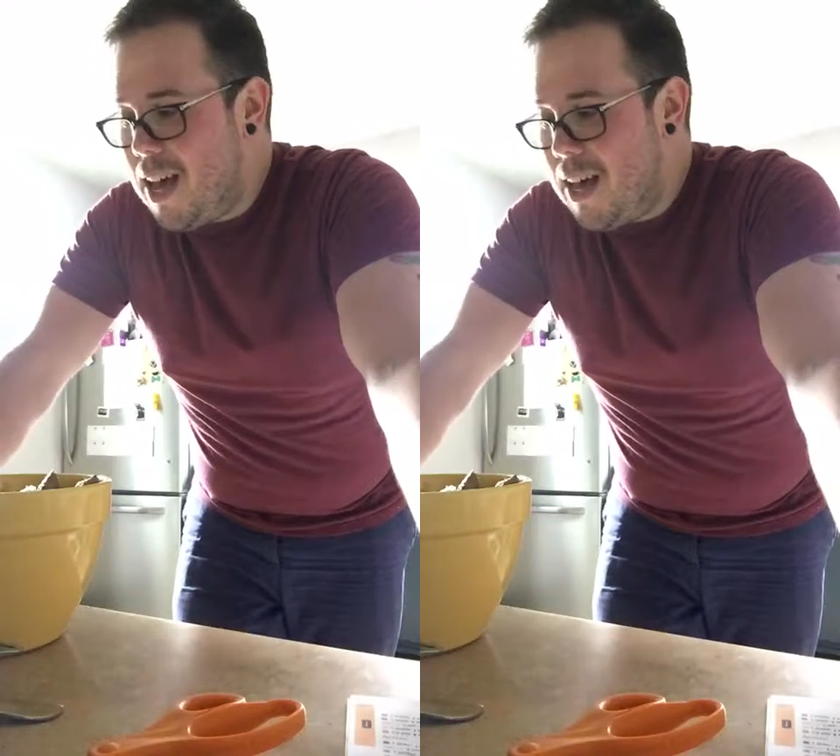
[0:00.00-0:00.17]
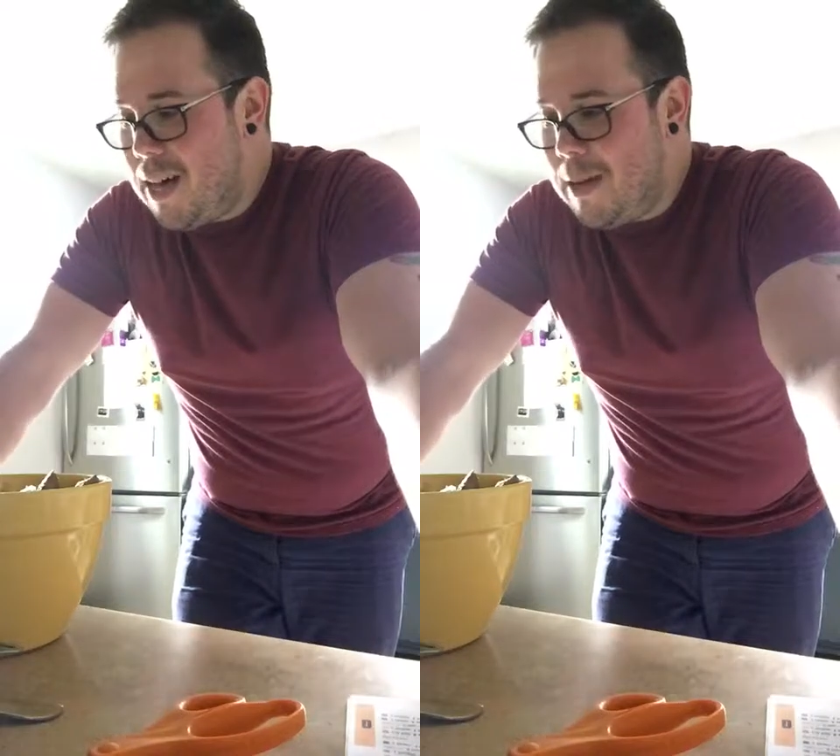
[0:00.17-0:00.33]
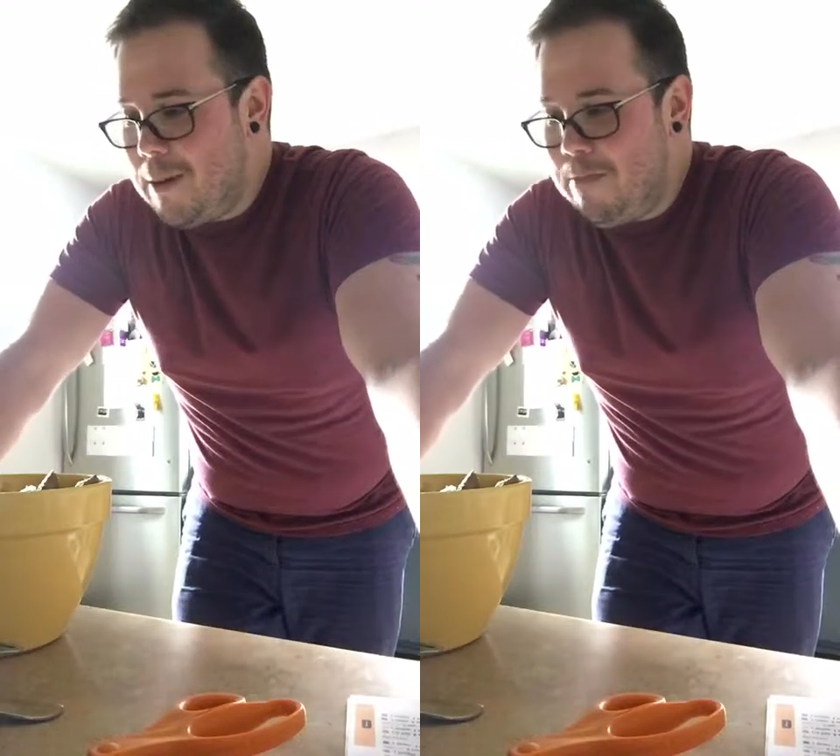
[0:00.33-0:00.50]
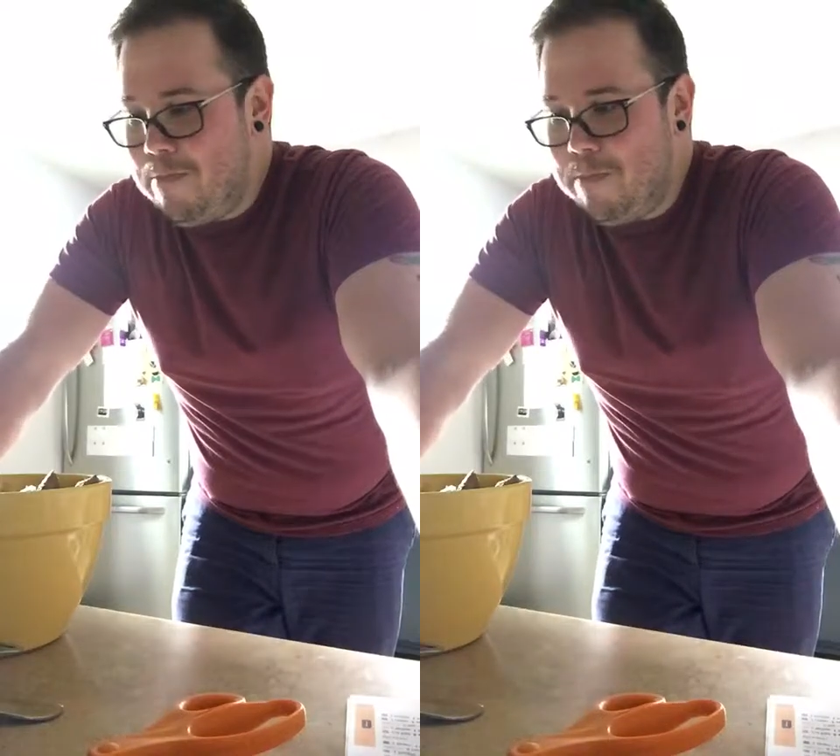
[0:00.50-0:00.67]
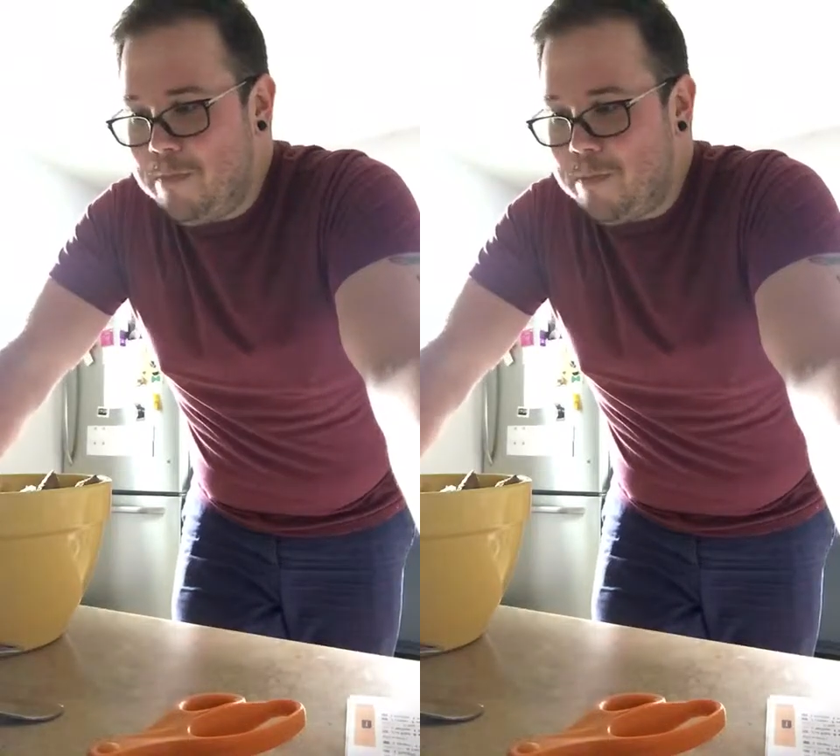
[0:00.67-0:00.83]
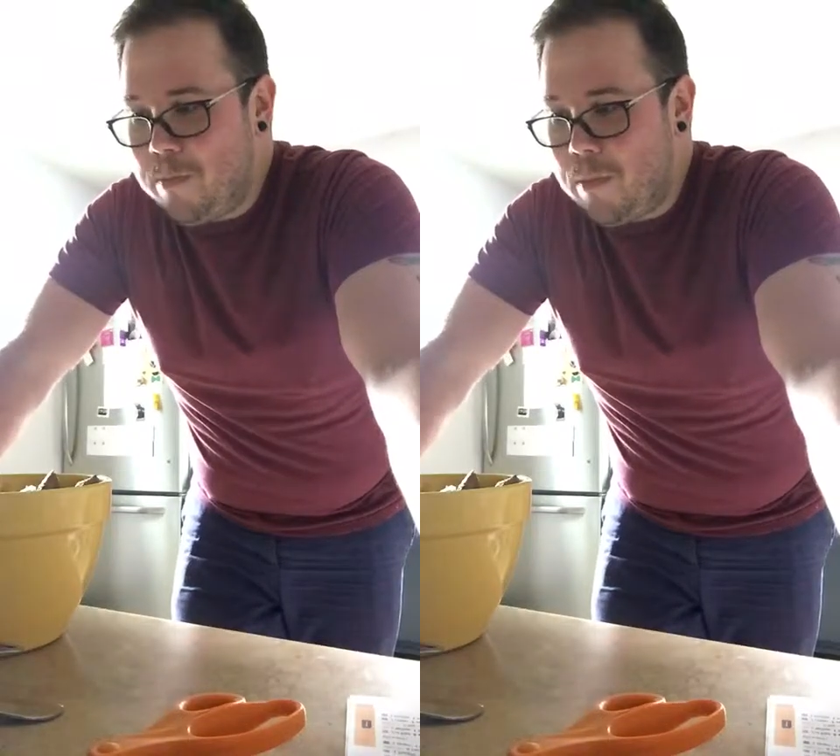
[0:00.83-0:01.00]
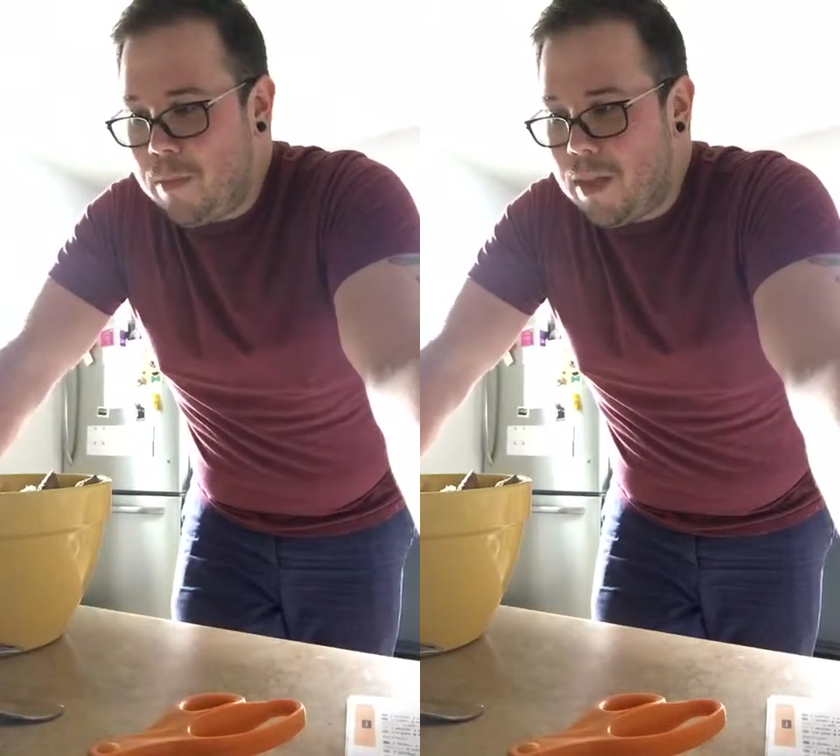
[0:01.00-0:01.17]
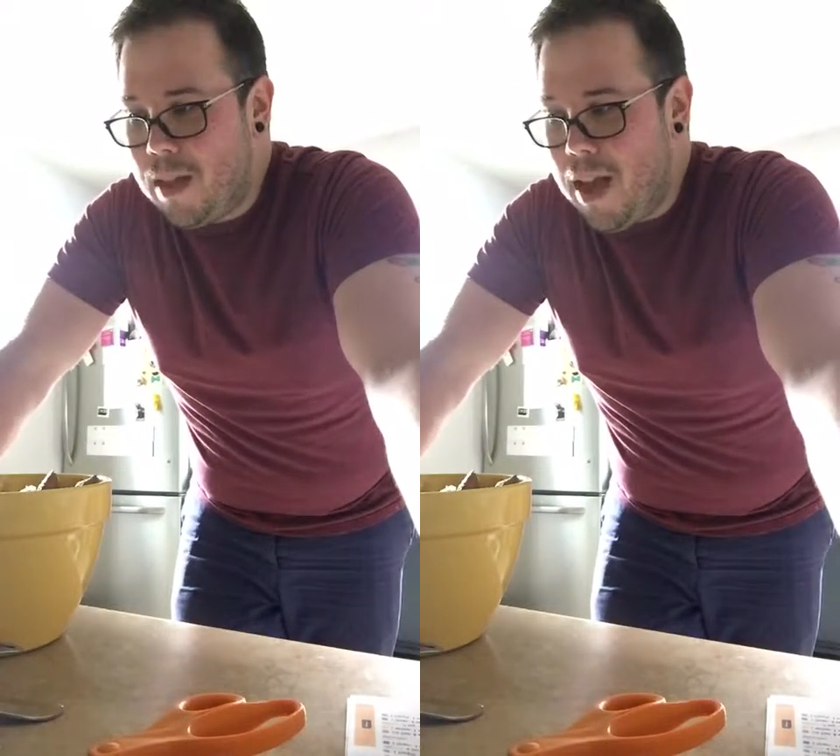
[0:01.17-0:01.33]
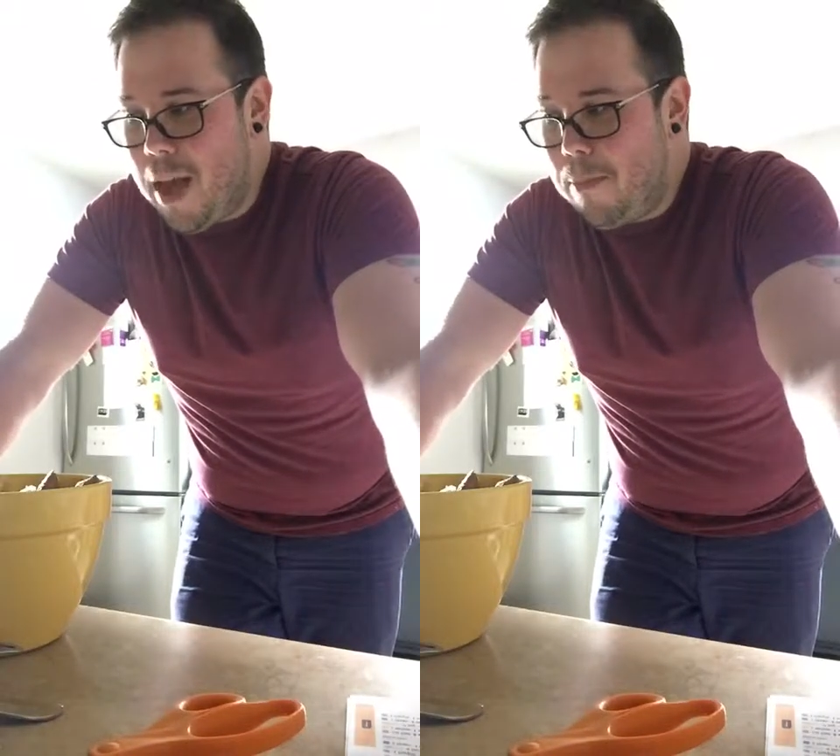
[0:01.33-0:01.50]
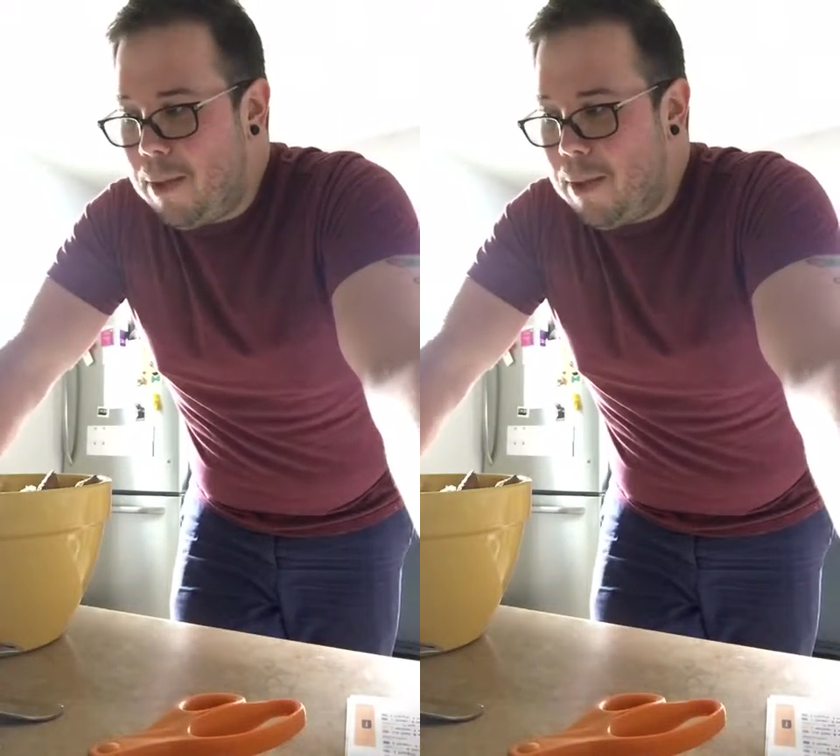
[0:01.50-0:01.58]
I